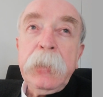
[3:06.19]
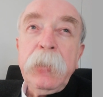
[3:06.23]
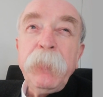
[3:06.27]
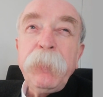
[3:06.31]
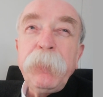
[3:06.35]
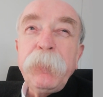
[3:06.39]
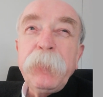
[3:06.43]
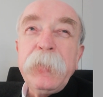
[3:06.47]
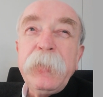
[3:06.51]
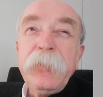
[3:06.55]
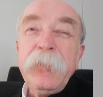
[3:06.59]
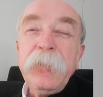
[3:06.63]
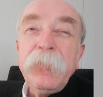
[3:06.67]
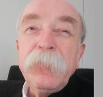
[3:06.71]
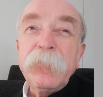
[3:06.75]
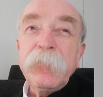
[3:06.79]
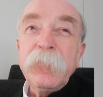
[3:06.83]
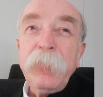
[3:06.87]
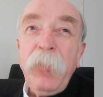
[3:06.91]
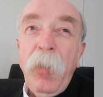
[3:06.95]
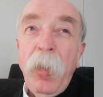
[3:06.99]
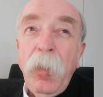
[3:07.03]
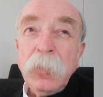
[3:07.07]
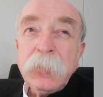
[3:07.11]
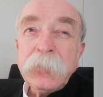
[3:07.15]
If it is
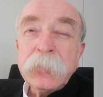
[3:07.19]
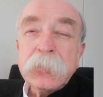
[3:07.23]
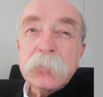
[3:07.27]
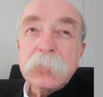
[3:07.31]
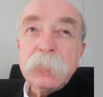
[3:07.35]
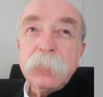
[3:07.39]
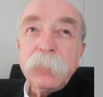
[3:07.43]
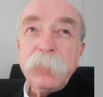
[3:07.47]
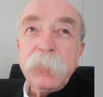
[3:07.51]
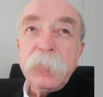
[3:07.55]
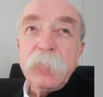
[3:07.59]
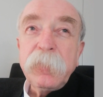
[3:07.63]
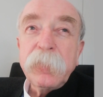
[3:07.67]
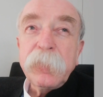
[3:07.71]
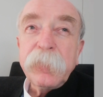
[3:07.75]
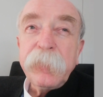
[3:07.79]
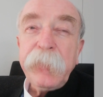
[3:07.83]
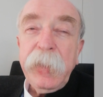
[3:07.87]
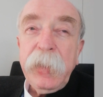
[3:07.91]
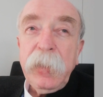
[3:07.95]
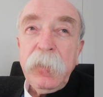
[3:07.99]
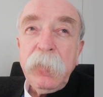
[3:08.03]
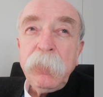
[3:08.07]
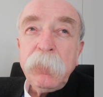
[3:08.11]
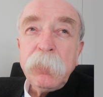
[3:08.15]
not, if it
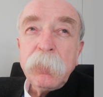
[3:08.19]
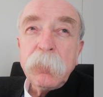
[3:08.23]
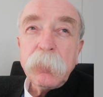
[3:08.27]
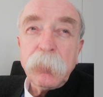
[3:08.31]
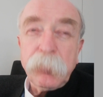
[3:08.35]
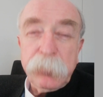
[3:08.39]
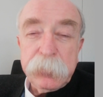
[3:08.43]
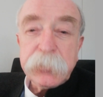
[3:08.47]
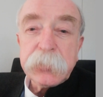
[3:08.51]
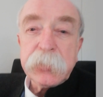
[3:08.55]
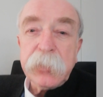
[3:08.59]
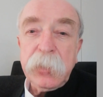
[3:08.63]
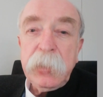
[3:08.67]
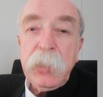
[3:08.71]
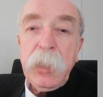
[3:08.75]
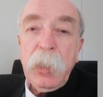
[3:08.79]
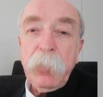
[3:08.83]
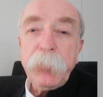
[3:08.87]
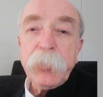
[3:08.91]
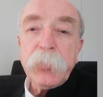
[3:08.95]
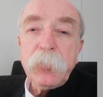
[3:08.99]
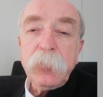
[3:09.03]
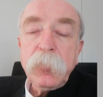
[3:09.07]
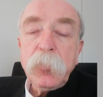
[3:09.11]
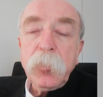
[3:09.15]
stays, which can
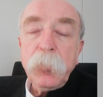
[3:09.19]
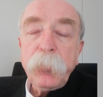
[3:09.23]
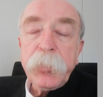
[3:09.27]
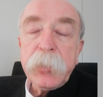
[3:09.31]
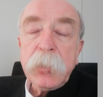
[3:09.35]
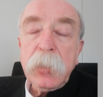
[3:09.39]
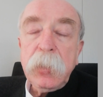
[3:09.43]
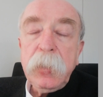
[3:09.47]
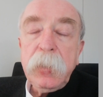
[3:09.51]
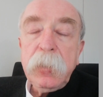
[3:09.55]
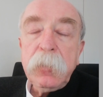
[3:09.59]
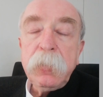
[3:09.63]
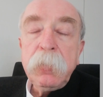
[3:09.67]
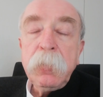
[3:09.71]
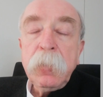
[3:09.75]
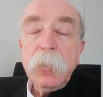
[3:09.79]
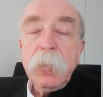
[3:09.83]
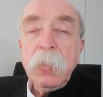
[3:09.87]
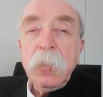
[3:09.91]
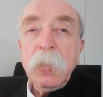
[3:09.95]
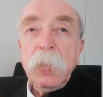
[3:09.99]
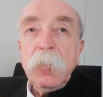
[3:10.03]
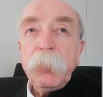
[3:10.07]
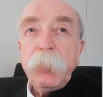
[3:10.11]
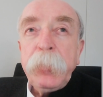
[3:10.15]
happen typically in
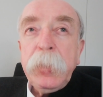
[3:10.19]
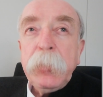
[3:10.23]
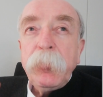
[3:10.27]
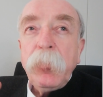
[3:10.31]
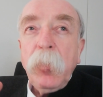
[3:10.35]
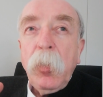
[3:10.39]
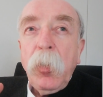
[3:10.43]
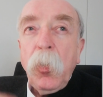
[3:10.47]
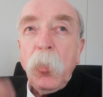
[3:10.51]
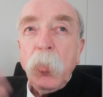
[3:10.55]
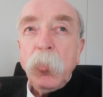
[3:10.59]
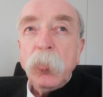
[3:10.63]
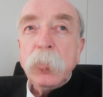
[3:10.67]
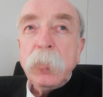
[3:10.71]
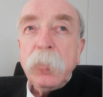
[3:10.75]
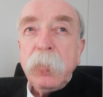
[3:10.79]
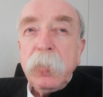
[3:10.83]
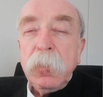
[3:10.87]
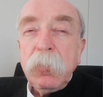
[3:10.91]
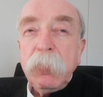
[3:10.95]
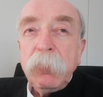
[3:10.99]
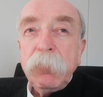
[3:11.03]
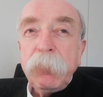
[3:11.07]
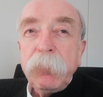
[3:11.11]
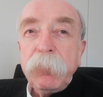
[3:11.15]
people older
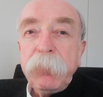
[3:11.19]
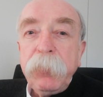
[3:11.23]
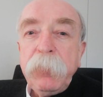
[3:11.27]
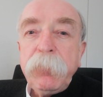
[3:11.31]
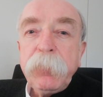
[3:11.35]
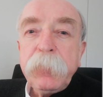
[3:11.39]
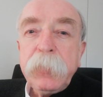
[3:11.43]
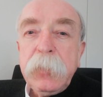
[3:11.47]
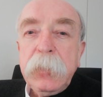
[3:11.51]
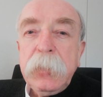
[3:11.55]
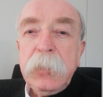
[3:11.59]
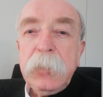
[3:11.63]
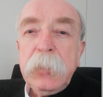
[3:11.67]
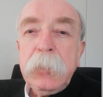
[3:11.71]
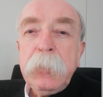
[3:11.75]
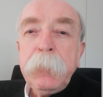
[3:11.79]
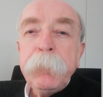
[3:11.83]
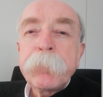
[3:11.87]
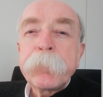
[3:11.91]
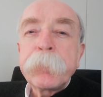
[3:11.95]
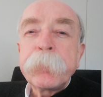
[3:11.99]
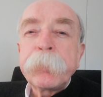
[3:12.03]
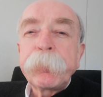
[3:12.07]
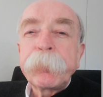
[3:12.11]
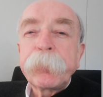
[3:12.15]
than fifty,
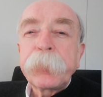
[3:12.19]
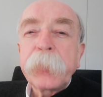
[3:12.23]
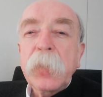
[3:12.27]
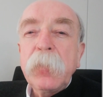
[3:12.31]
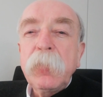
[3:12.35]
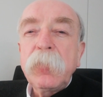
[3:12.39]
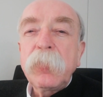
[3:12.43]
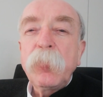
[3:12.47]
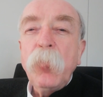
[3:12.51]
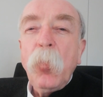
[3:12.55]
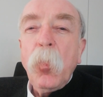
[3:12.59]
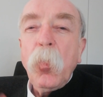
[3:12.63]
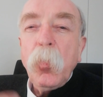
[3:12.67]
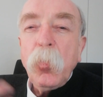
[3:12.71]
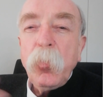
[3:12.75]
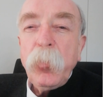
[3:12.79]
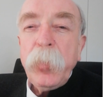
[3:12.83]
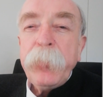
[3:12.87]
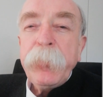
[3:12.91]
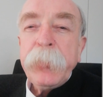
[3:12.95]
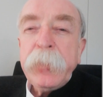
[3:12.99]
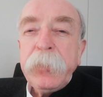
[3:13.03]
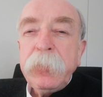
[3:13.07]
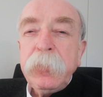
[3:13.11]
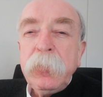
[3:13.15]
it's more
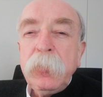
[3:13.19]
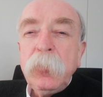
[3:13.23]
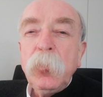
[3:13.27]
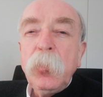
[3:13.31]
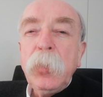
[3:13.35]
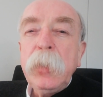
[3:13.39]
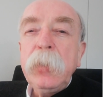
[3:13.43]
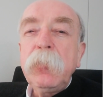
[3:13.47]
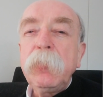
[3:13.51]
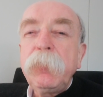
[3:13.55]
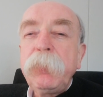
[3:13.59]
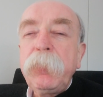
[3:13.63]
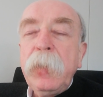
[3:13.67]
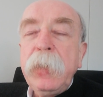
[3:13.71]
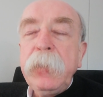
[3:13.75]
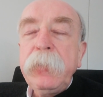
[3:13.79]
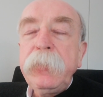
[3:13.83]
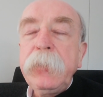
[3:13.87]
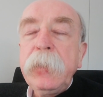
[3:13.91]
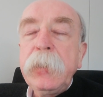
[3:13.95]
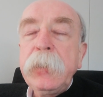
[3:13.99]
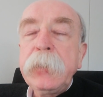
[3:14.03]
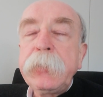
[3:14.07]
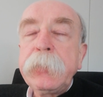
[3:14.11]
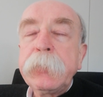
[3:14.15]
women where you find
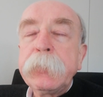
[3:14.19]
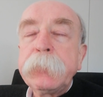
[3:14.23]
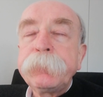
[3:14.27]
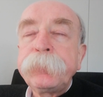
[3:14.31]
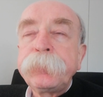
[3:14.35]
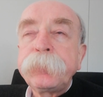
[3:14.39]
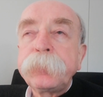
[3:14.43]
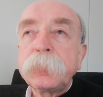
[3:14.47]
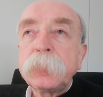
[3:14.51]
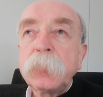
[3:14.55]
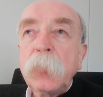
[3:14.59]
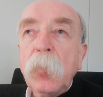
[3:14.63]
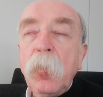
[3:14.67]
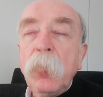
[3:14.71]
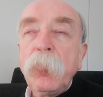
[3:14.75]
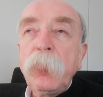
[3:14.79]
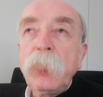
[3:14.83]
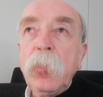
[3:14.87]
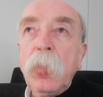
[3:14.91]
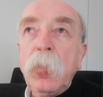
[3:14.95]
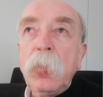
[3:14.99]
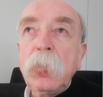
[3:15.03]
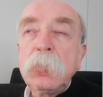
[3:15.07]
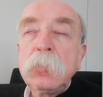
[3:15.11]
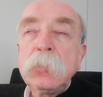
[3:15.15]
that
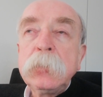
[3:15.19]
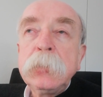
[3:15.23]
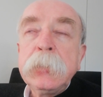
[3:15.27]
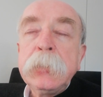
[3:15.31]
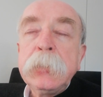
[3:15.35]
overall,